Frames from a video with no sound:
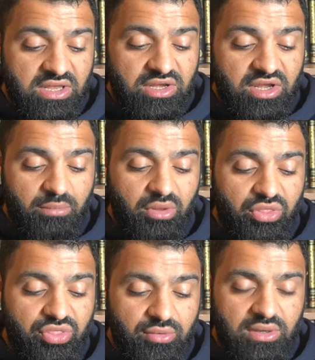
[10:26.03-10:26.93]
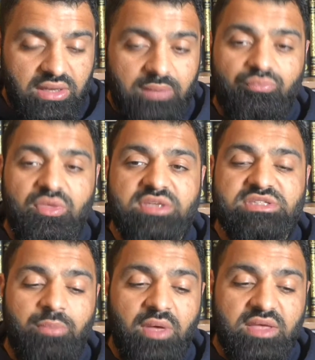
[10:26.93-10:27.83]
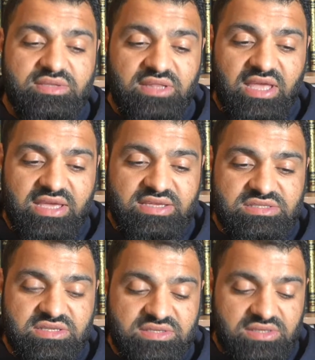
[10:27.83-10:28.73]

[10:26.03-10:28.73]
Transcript: Number 3 is the person that is